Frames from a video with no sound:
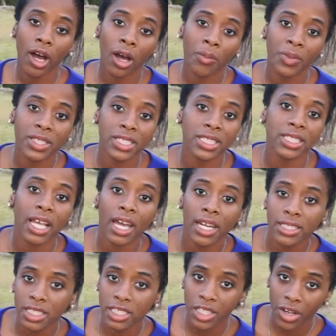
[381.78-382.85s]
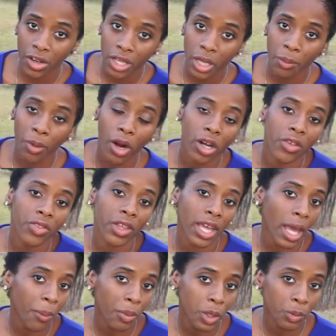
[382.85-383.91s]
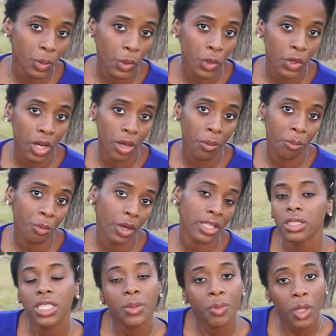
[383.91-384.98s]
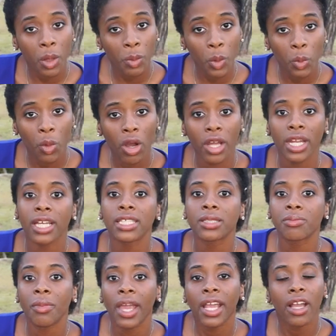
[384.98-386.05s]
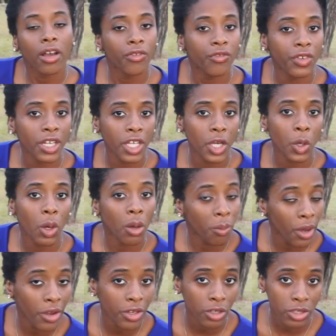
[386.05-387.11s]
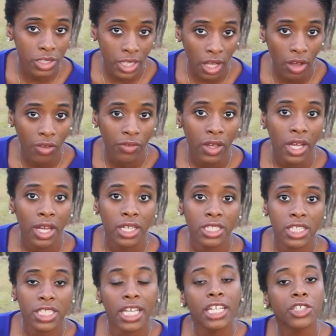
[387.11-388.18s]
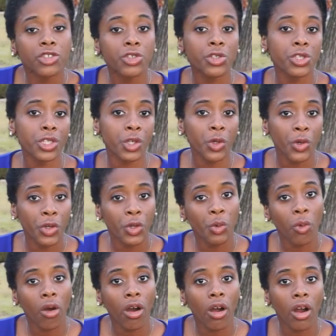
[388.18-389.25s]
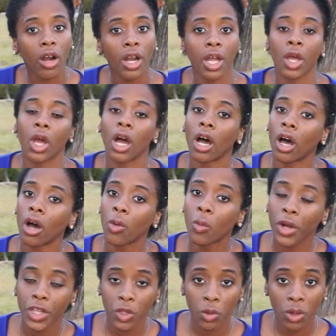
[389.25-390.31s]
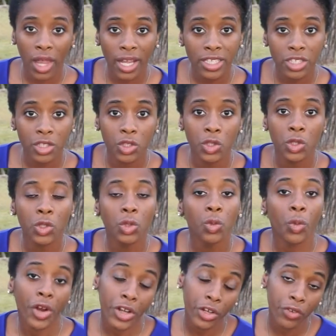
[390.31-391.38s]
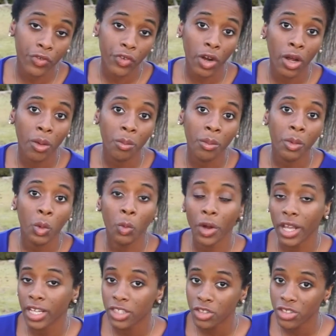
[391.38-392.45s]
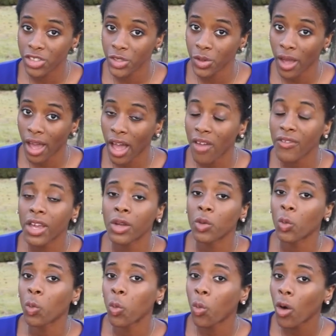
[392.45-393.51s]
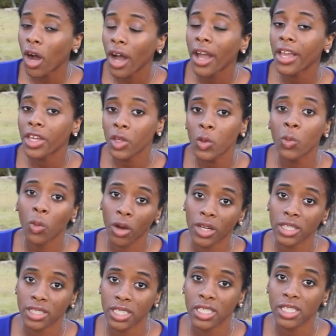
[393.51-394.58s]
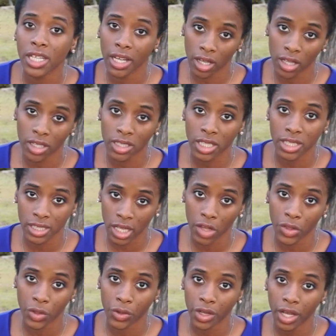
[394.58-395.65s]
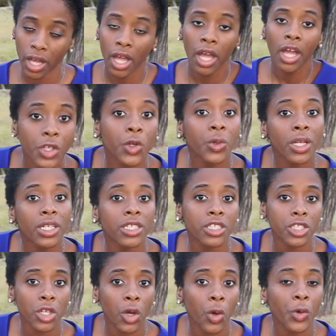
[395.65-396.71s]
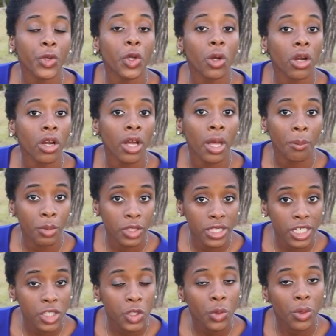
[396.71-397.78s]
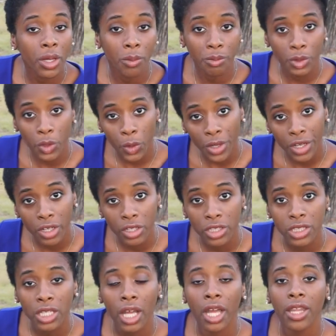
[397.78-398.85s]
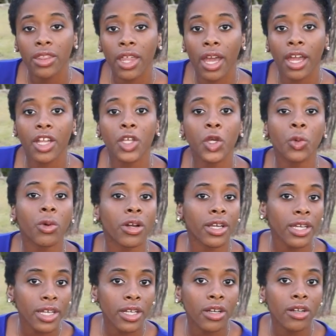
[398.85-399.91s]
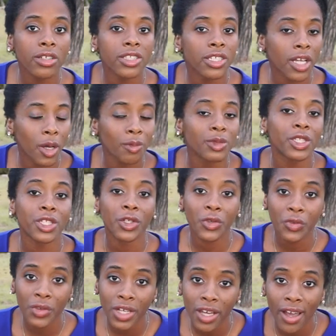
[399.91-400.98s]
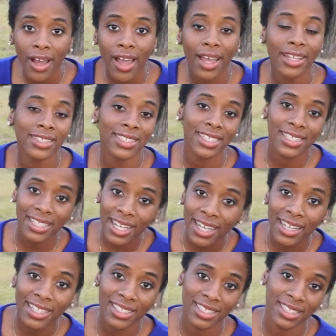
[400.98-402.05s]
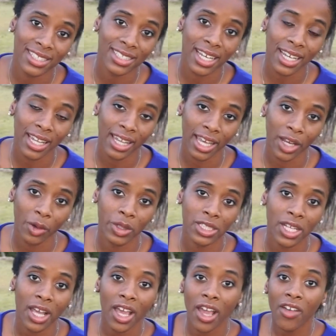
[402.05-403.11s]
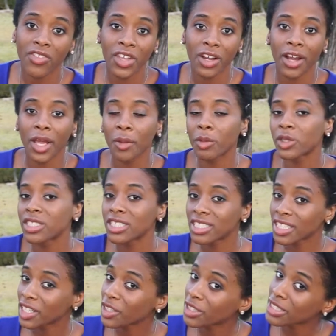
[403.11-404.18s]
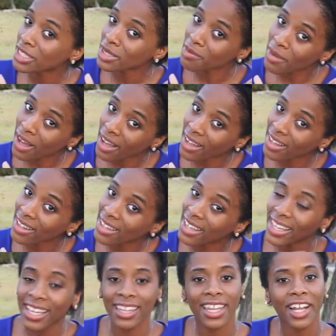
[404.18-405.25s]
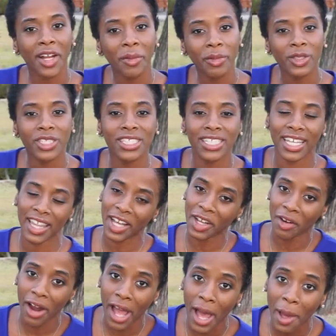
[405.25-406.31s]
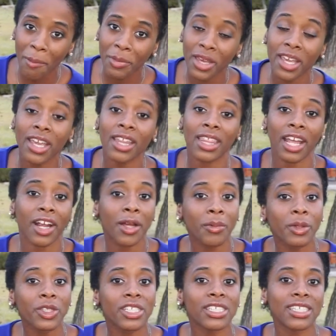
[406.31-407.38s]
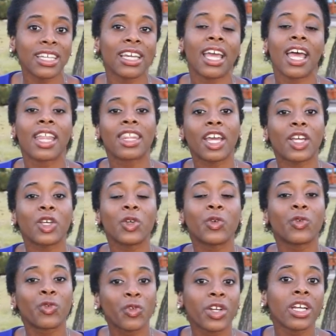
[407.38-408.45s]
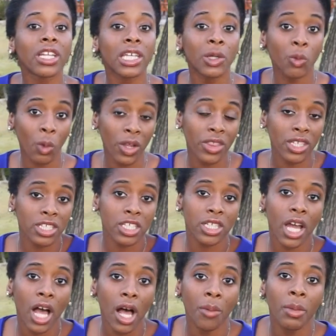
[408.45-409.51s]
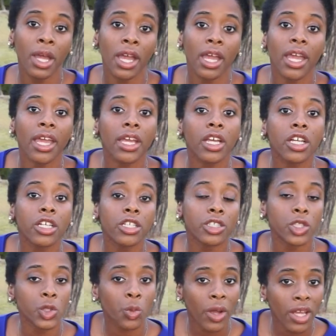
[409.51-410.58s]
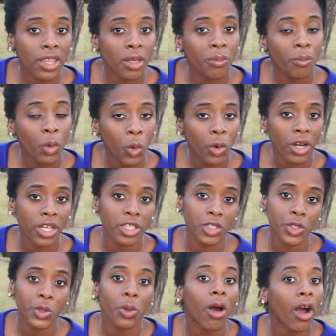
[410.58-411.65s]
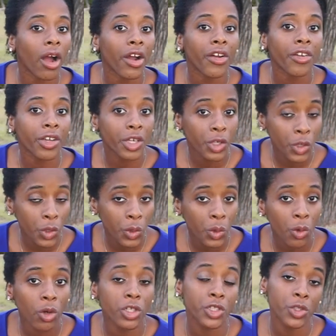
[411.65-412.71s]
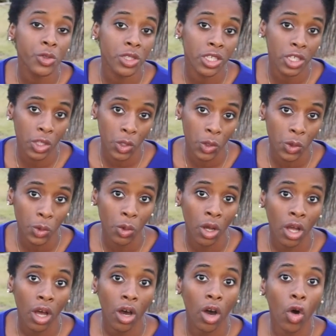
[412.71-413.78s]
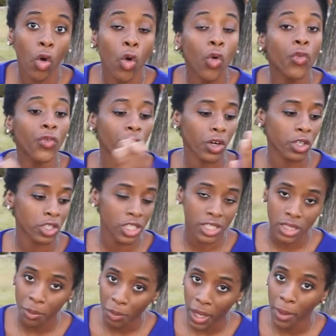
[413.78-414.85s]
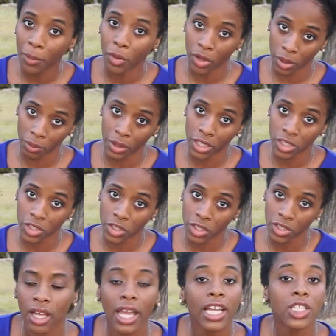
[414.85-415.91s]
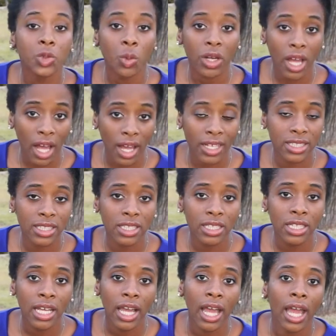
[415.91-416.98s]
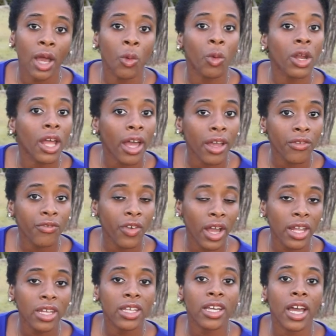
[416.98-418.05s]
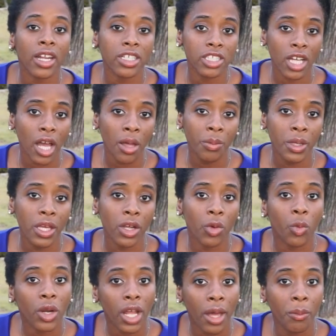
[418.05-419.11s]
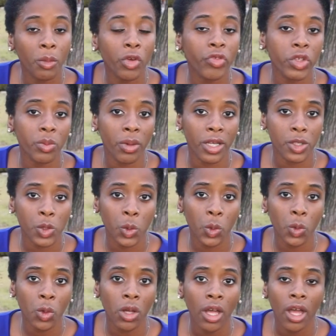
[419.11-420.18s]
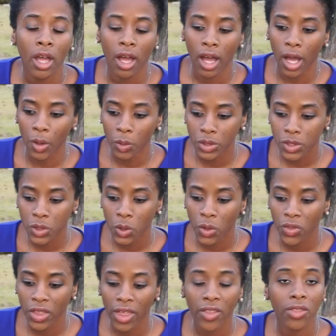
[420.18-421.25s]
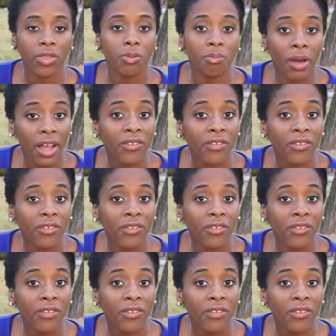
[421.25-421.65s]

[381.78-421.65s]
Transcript: This is not necessarily a part of the EPIC program, but tip number 1 is make a video about yourself. Just introducing who you are, what you like to do, where you're from, what interests you have, and why you want to teach English in South Korea. You need to show your potential employers that you are eager to come to Korea and teach English as a second language. If they're able to see you're smiling and they're able to see that you're happy and they're able to see that you really want this job, it could sway them more into hiring you or choosing you over just a paper and a picture. It's what I did, and when I finally got a job here, when I moved to my school, I was told that my